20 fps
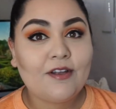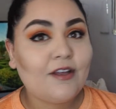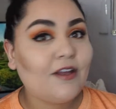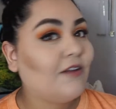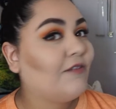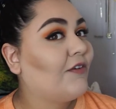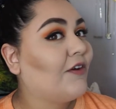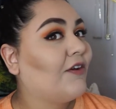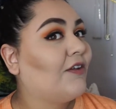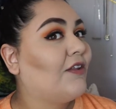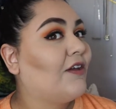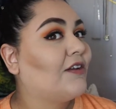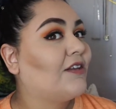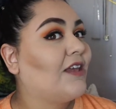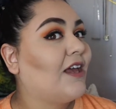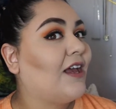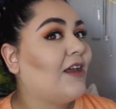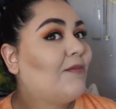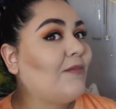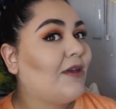a very long
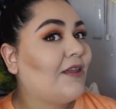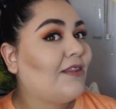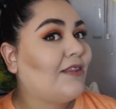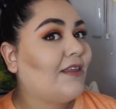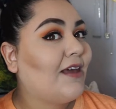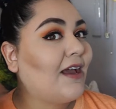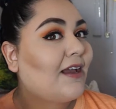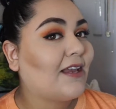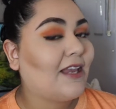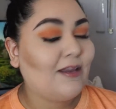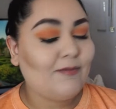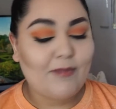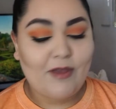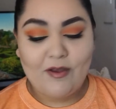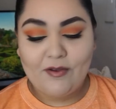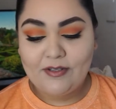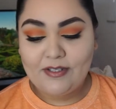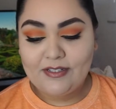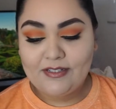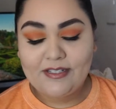time. That came
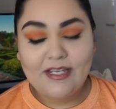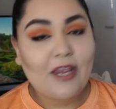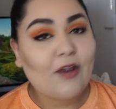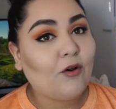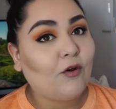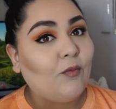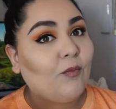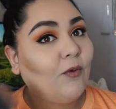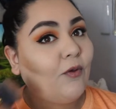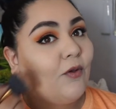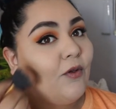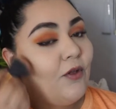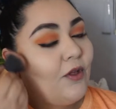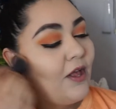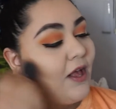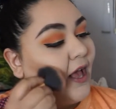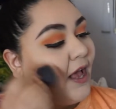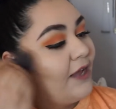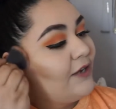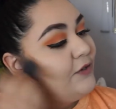out terrible.
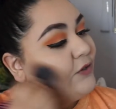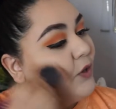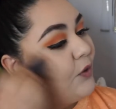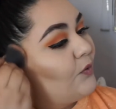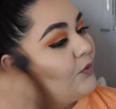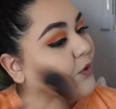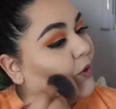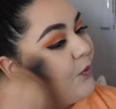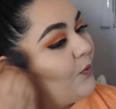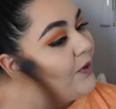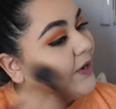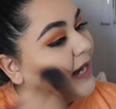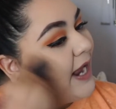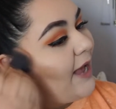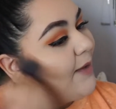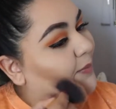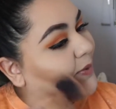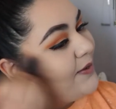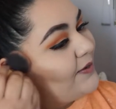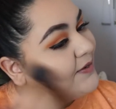I don't know what
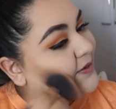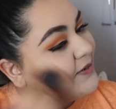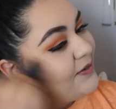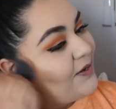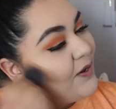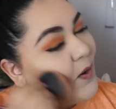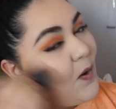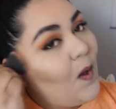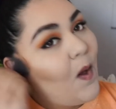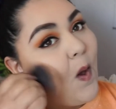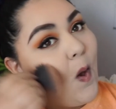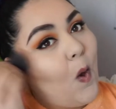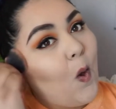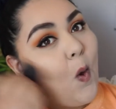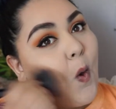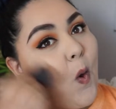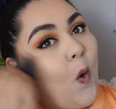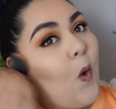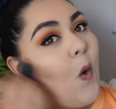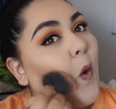happened. This side
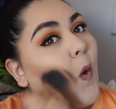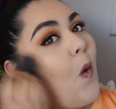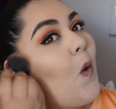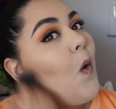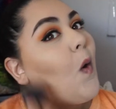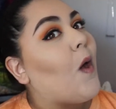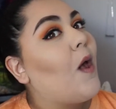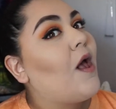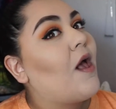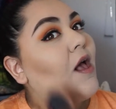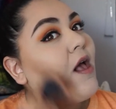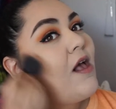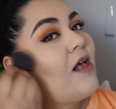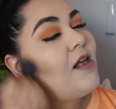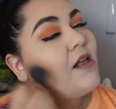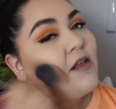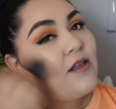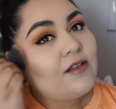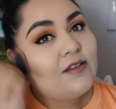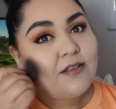usually comes out
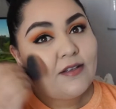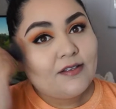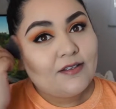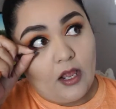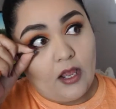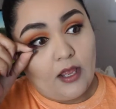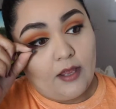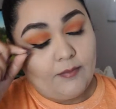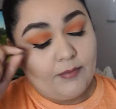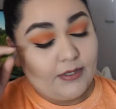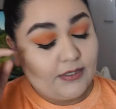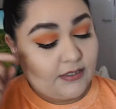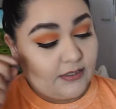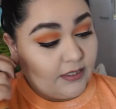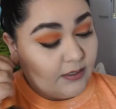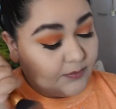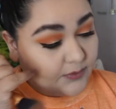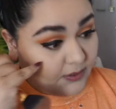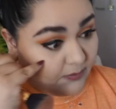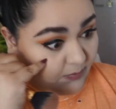perfect. I messed
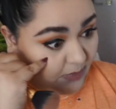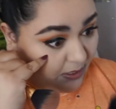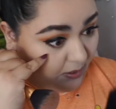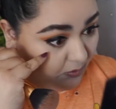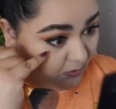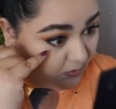up somehow.